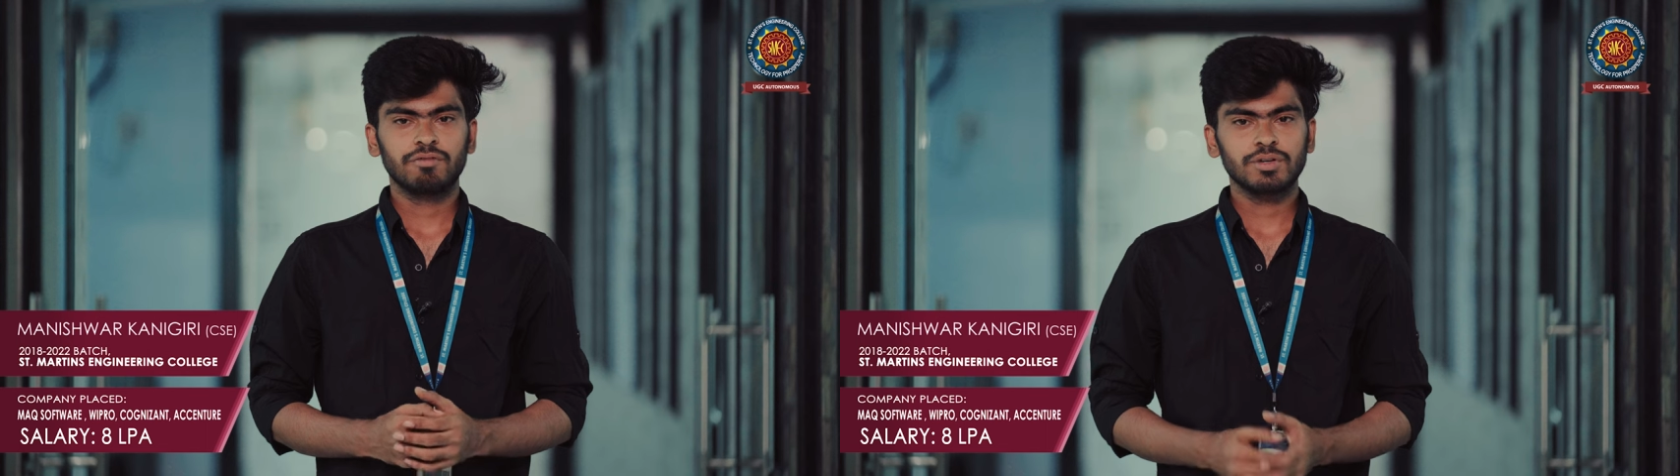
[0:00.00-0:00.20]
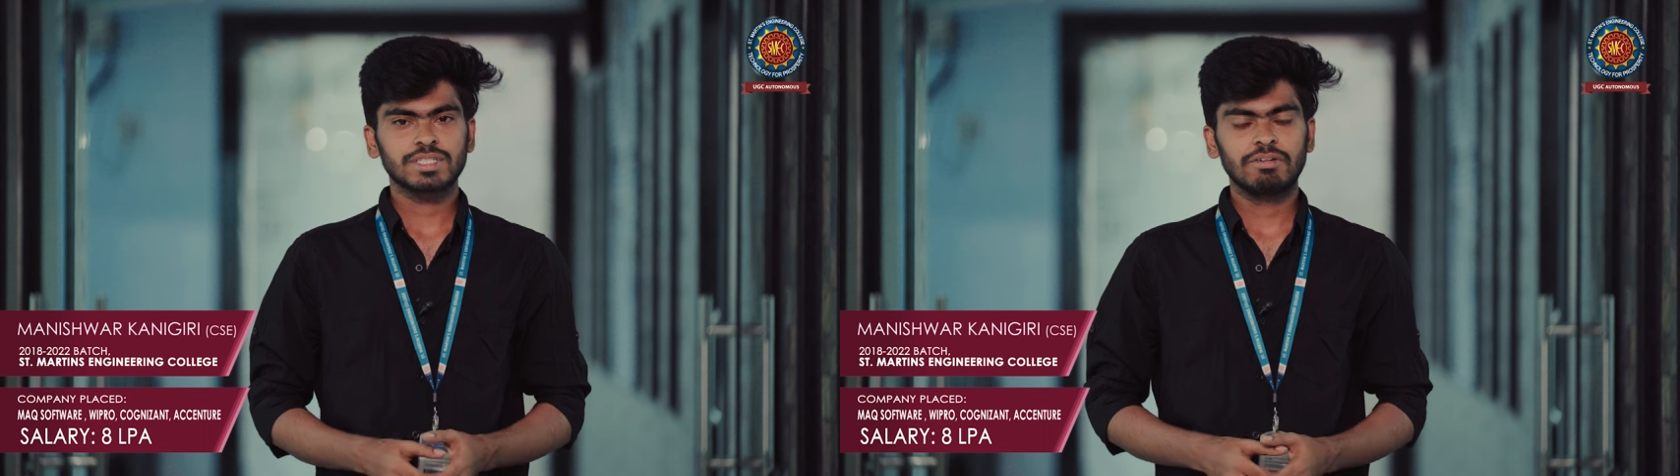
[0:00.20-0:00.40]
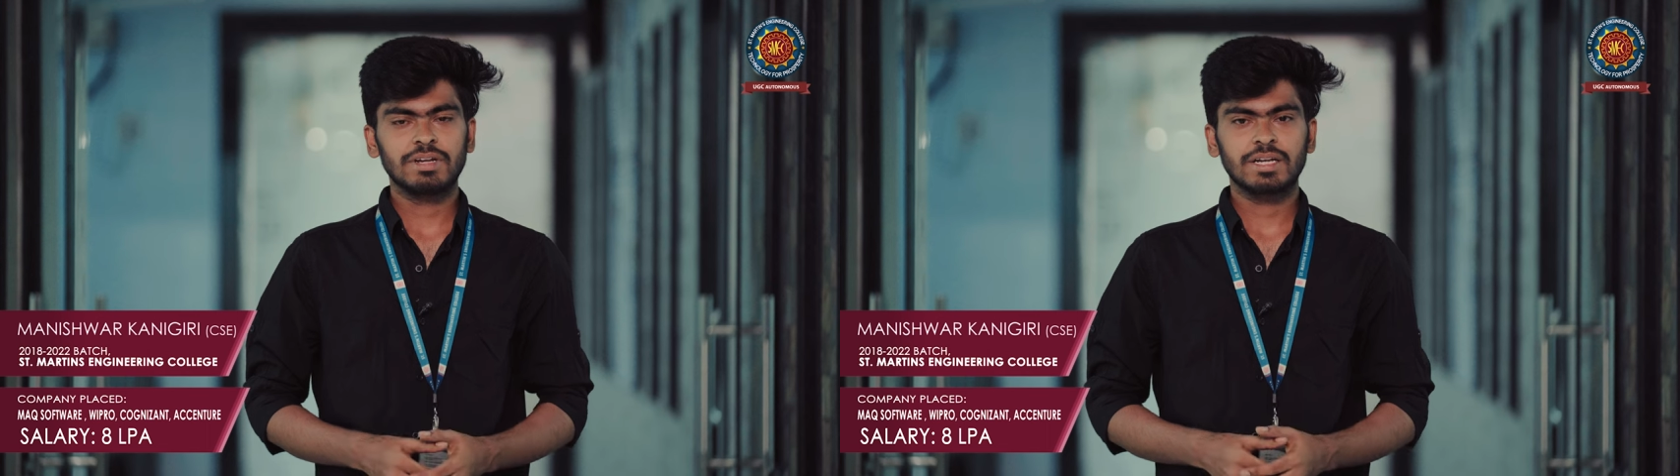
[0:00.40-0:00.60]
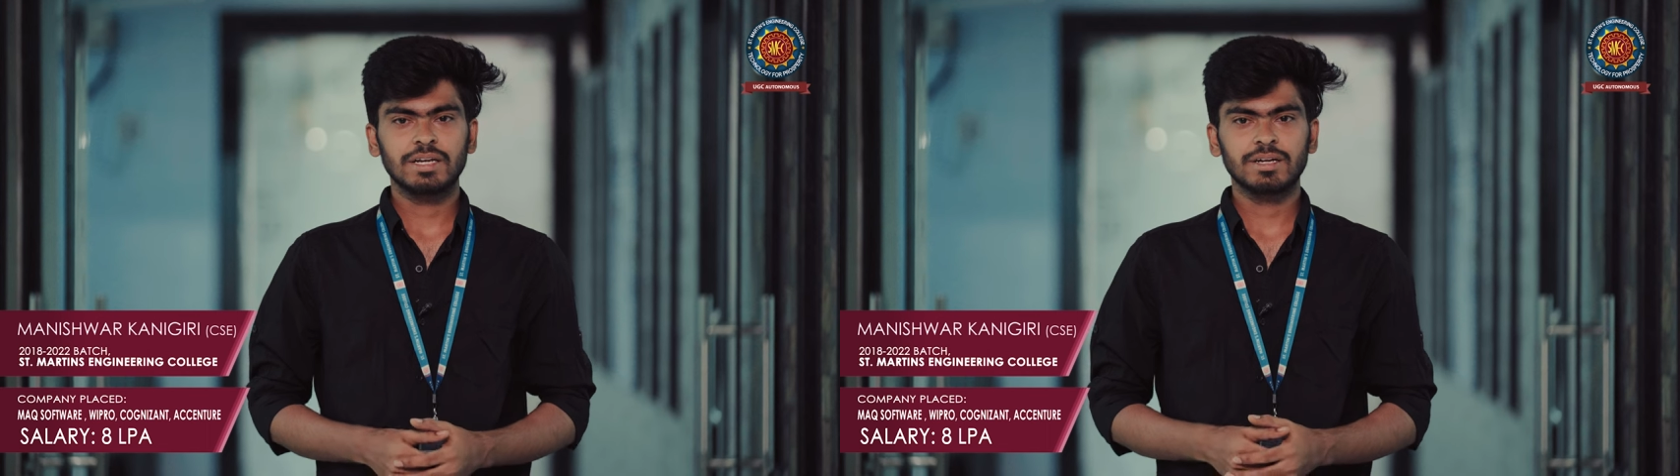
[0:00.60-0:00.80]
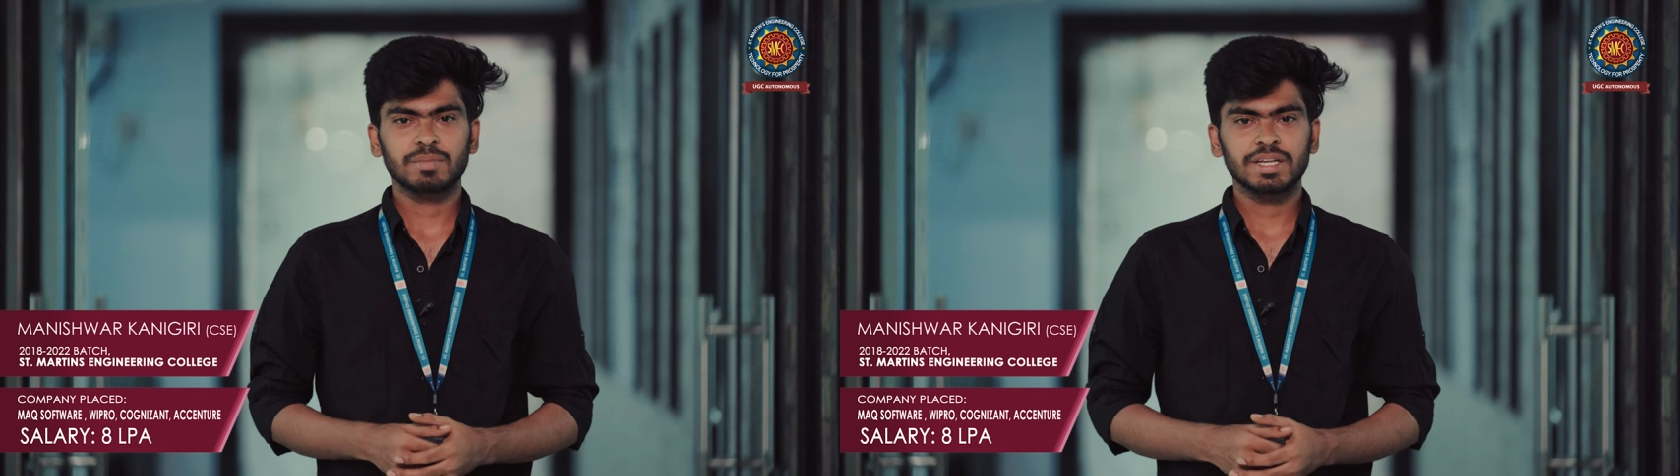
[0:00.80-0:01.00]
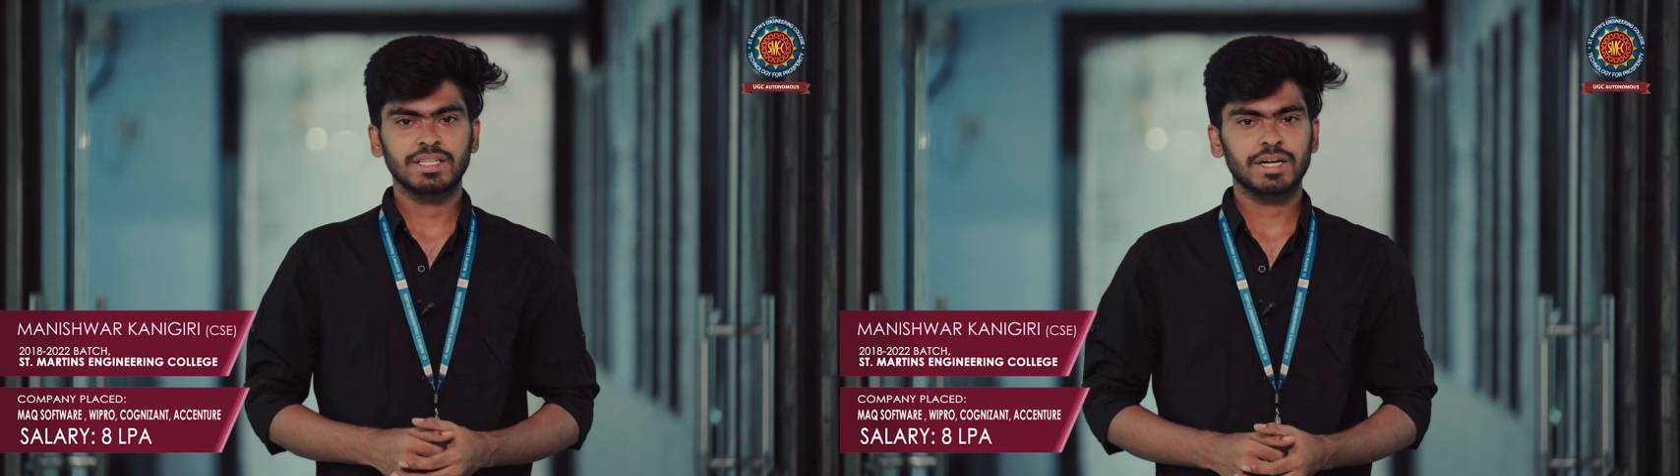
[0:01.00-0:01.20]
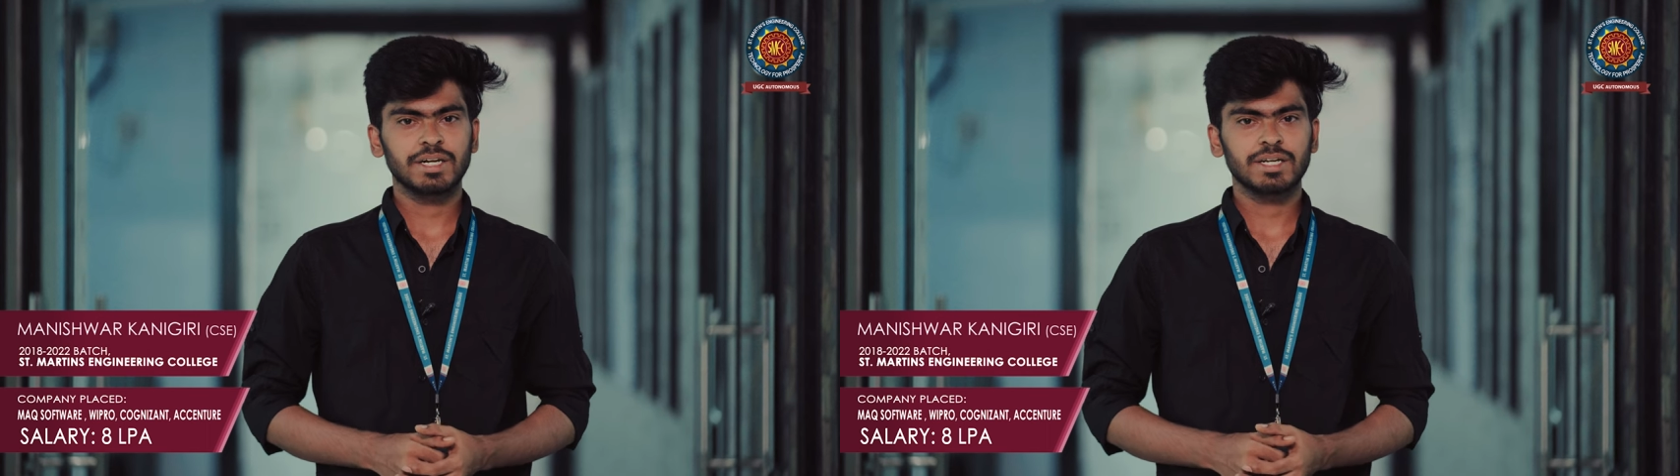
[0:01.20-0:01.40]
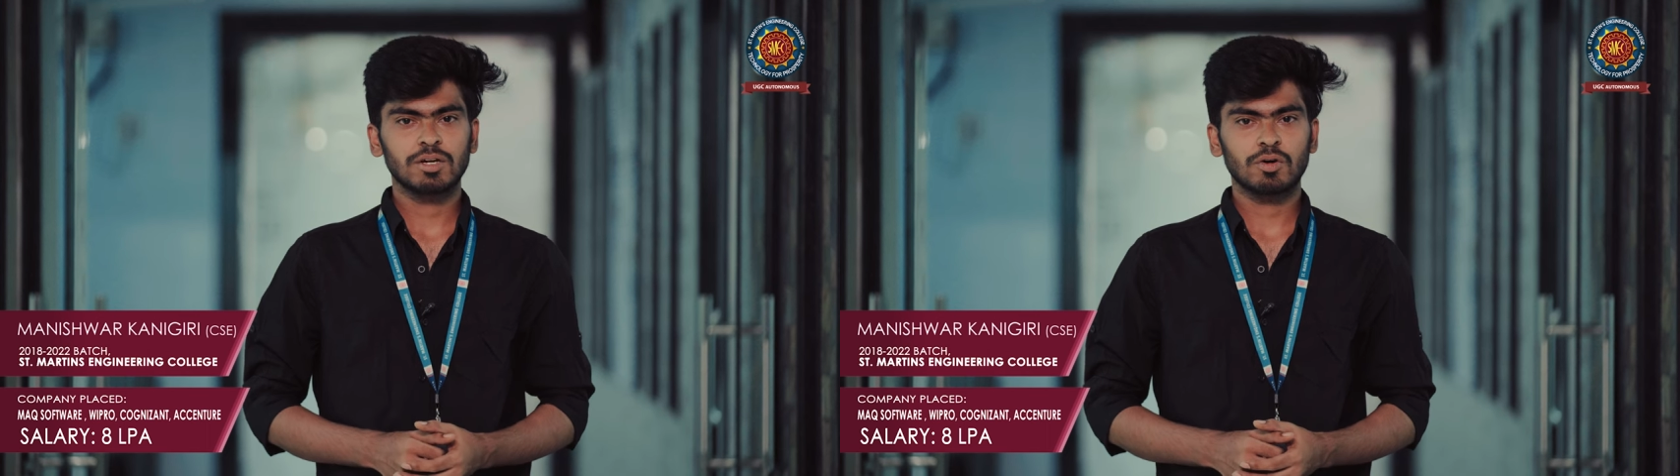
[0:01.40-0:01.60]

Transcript: first I will clear my theoretical